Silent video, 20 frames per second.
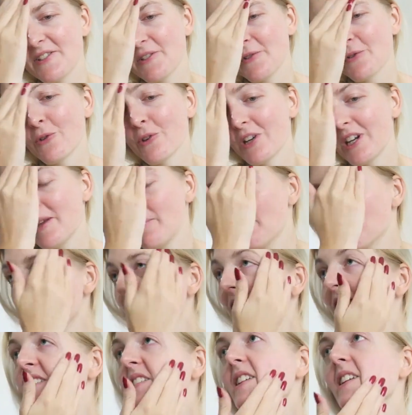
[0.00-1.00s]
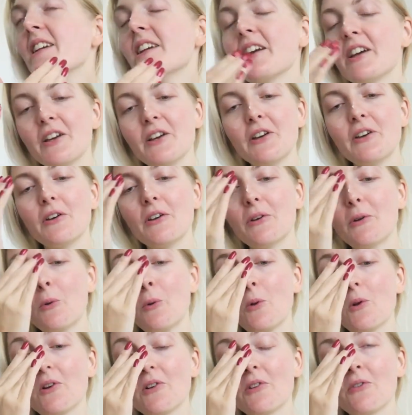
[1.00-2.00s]
it's a really pretty
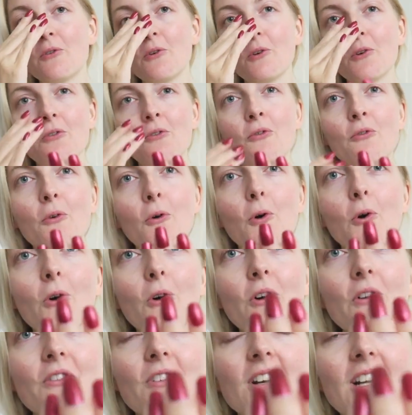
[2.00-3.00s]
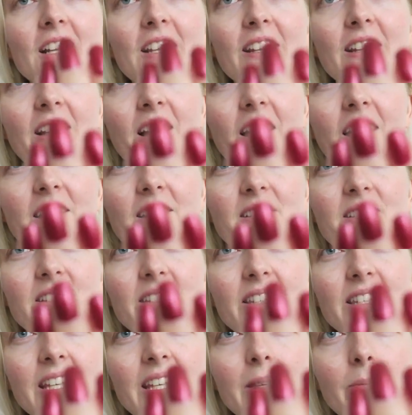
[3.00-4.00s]
color for fall. A really nice
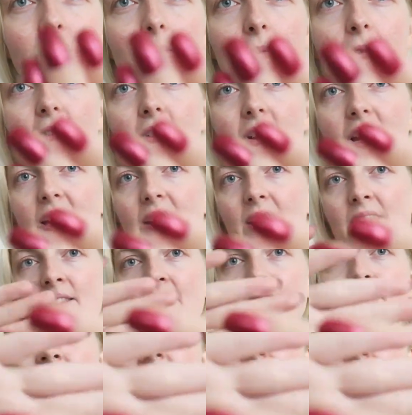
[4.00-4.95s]
deep red.